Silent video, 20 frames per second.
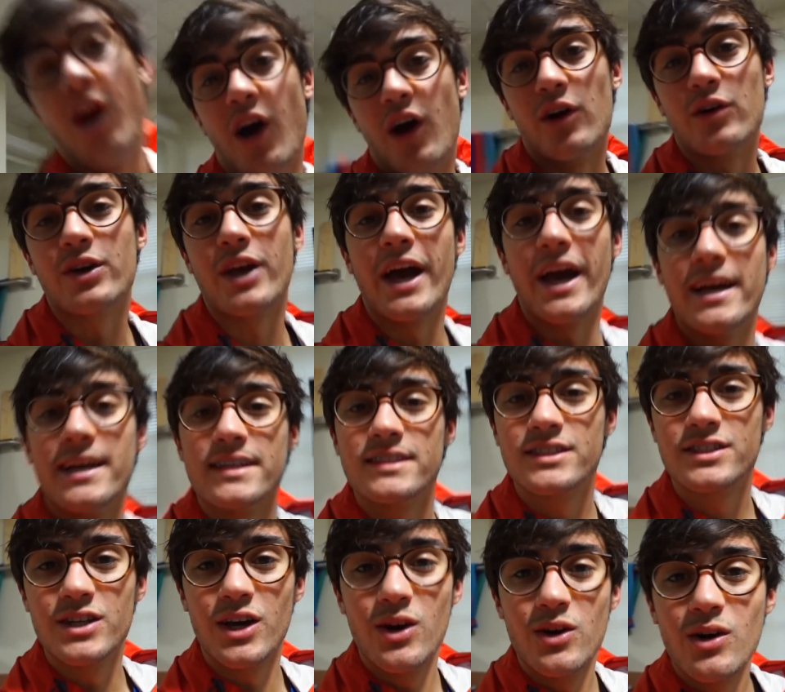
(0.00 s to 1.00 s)
Okay,
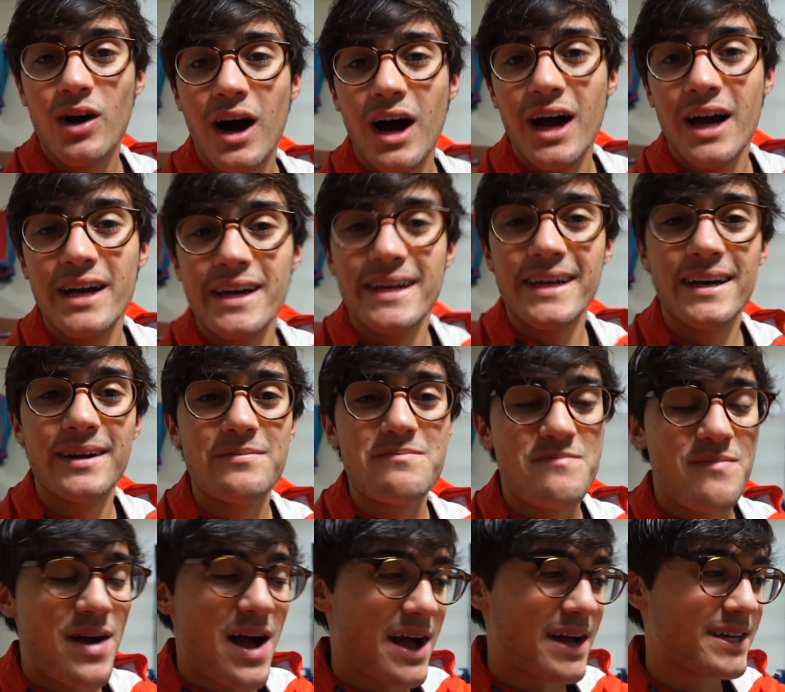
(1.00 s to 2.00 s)
so I am
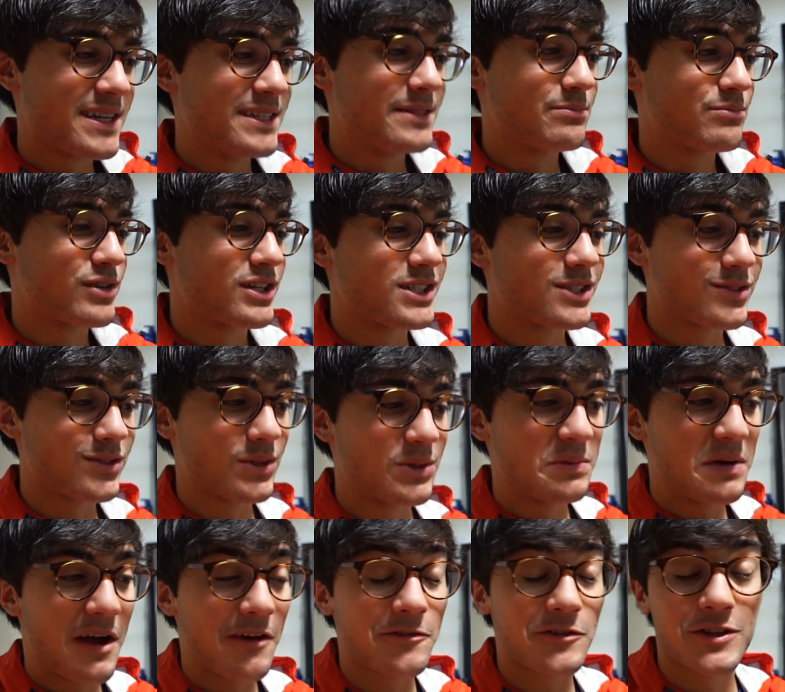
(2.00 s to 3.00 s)
back in Brent's
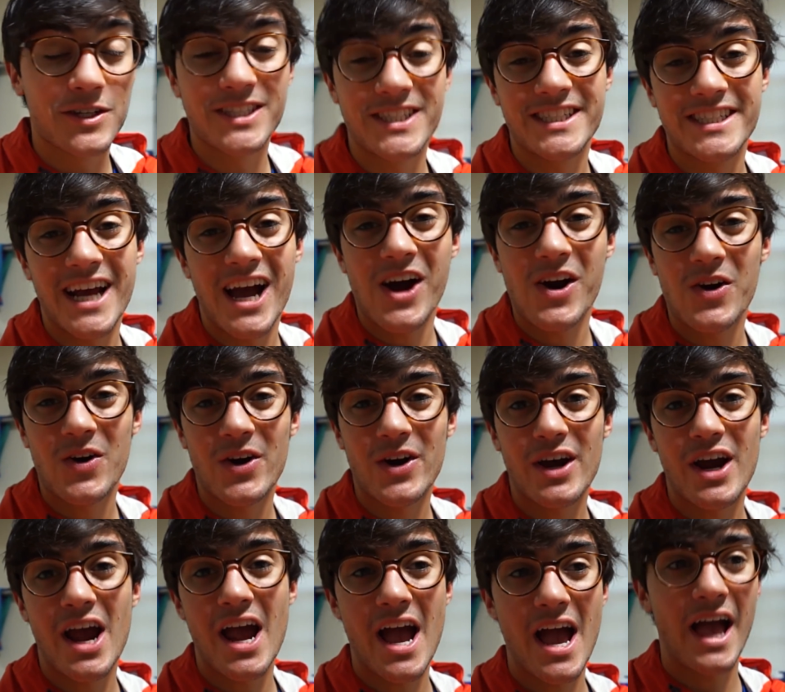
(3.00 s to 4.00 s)
room after a
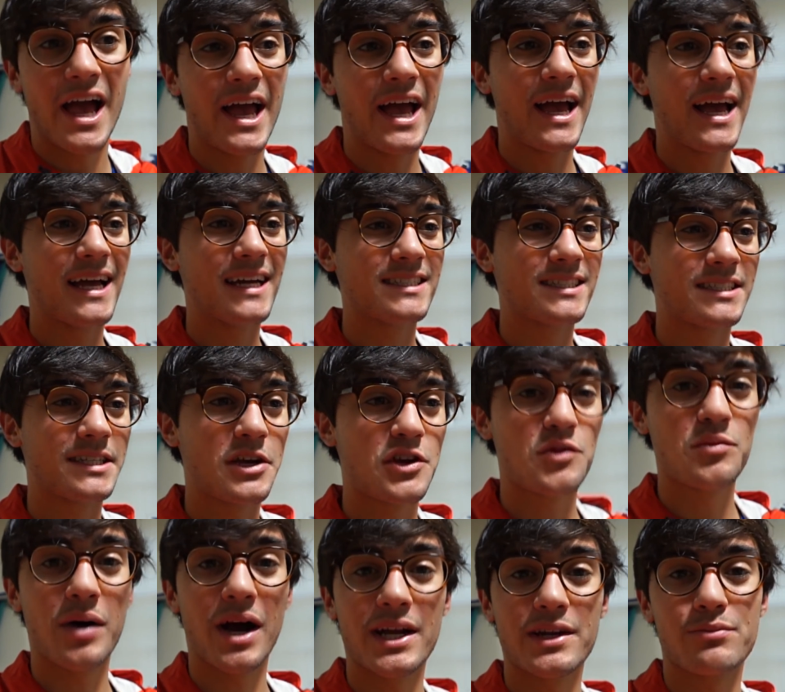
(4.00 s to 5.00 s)
shower and saying
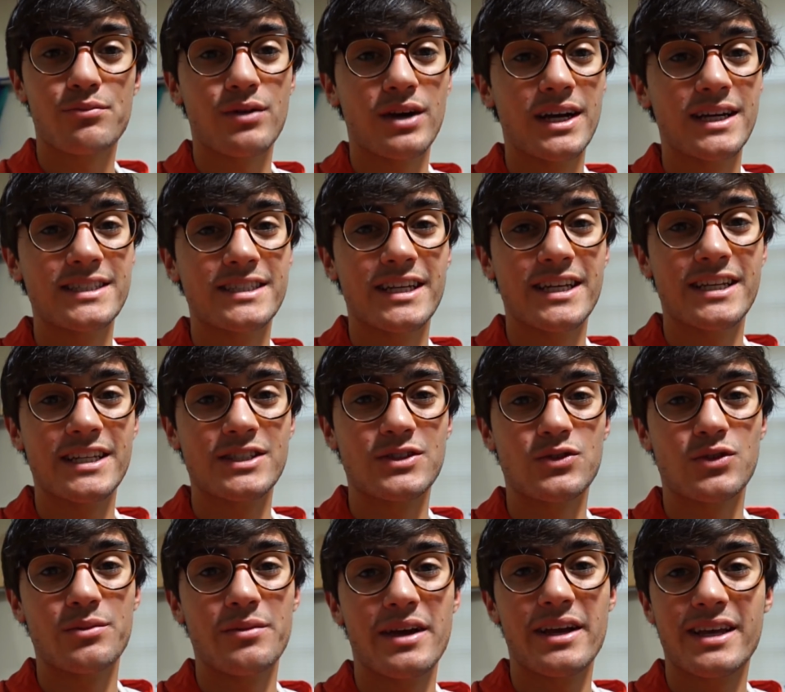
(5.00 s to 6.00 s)
goodbye to Brent and
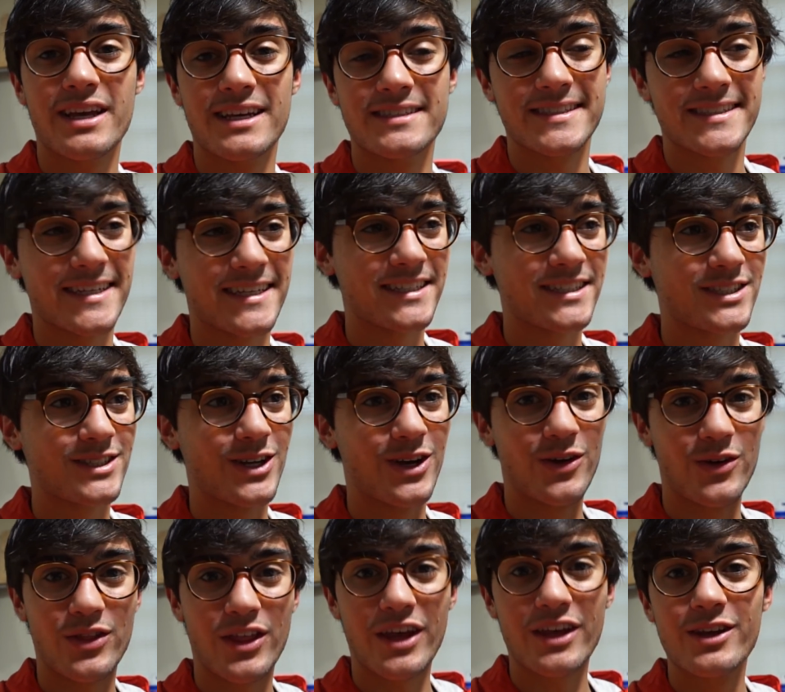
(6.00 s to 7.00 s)
his roommate Kenton.
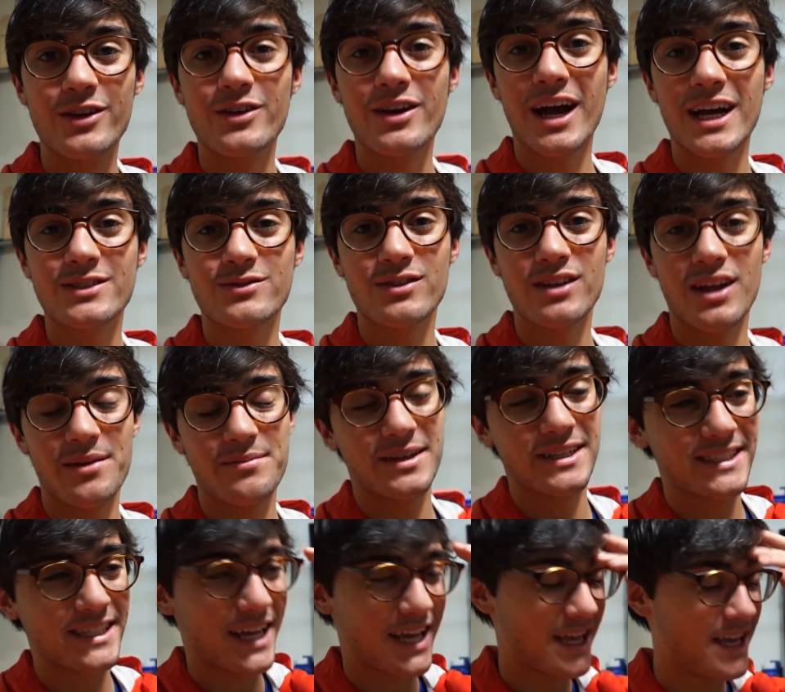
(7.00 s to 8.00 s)
So thank you guys for letting me
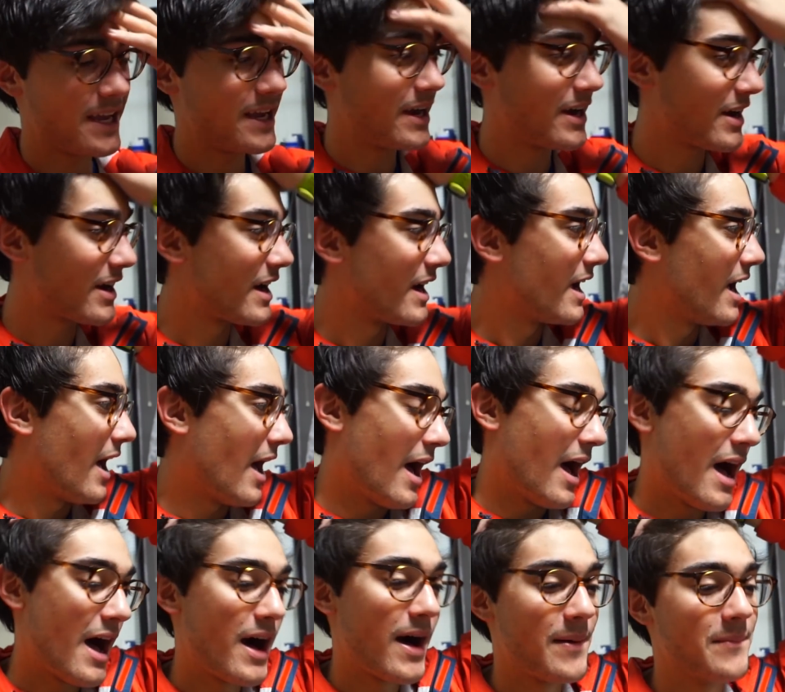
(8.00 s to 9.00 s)
stay here.
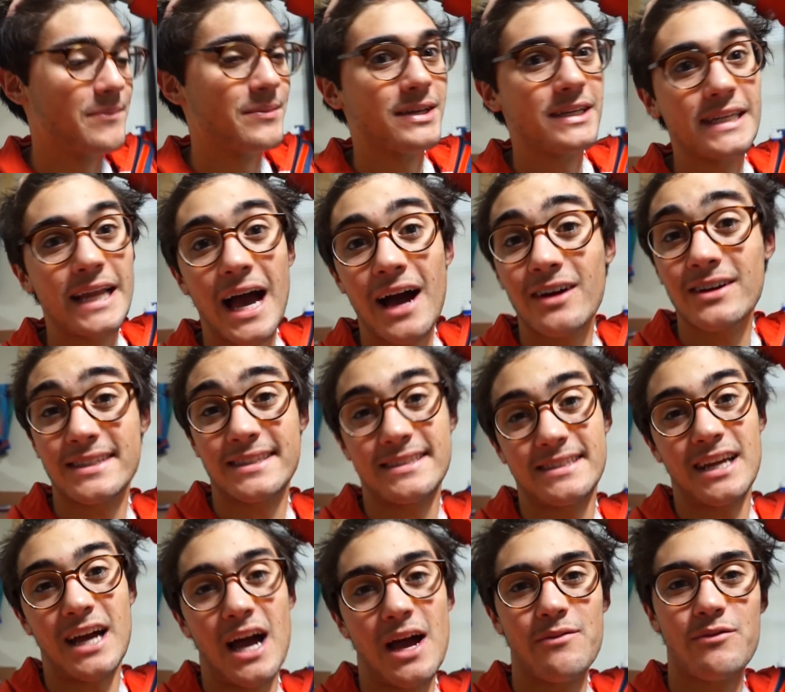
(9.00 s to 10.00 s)
Now it's
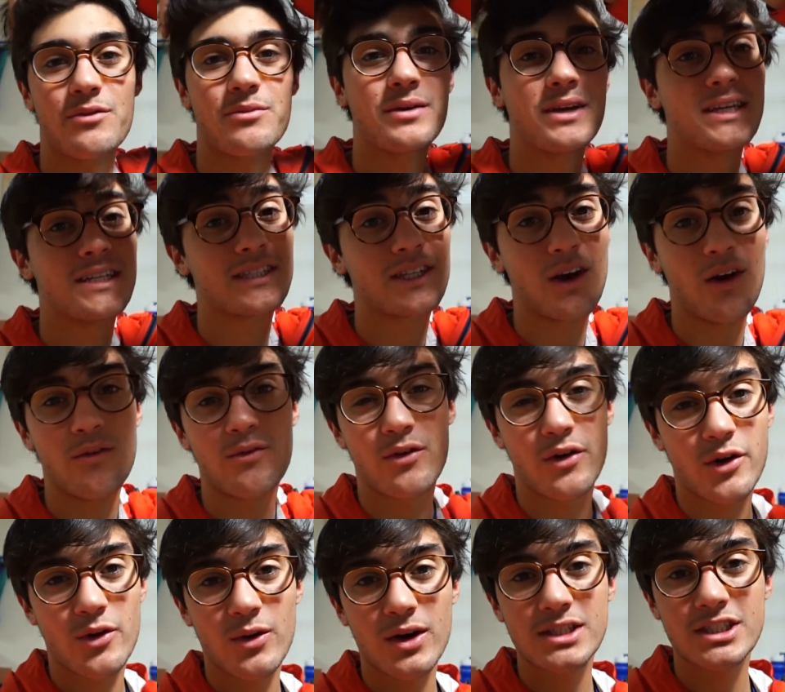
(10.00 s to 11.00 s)
time for me to go
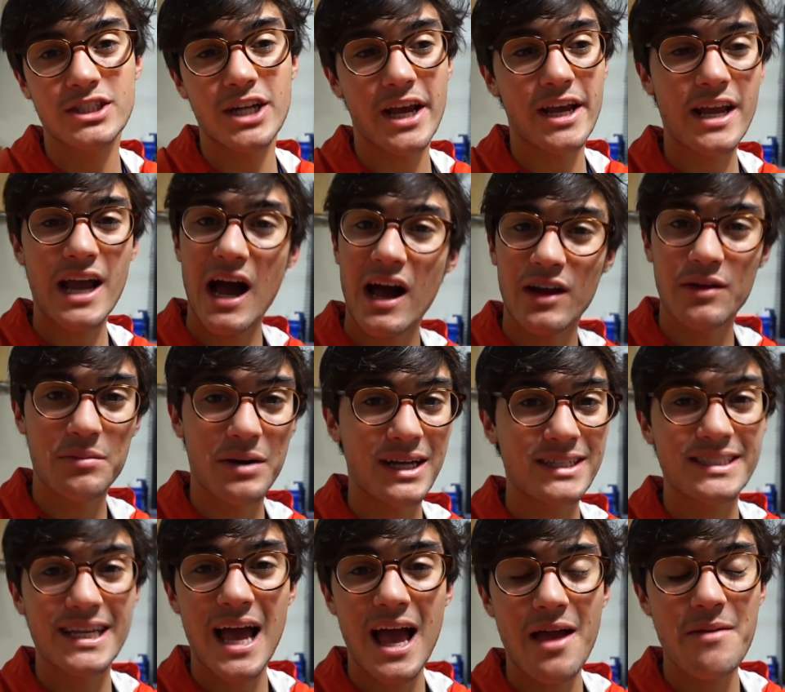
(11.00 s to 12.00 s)
for a quick shakeout,
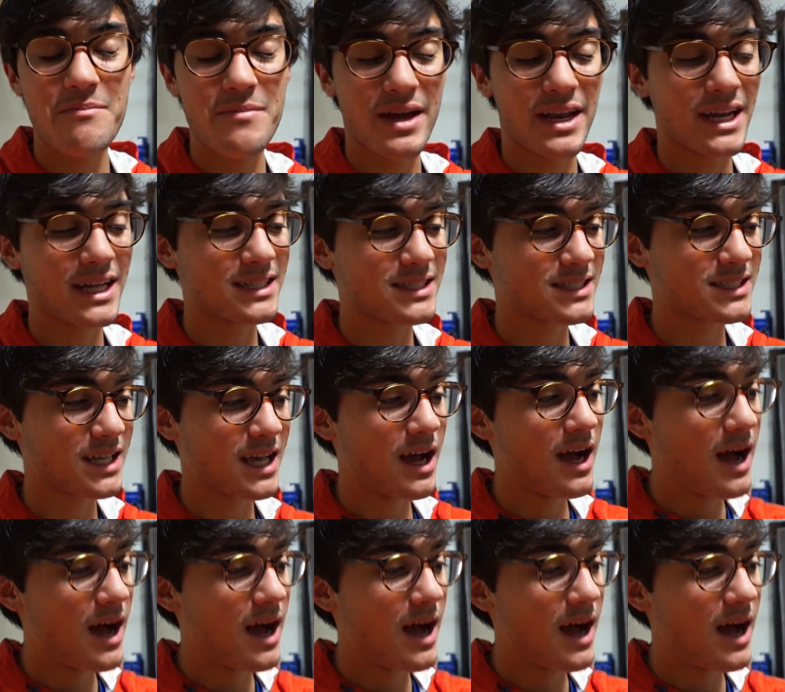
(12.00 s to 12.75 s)
about 10 minutes,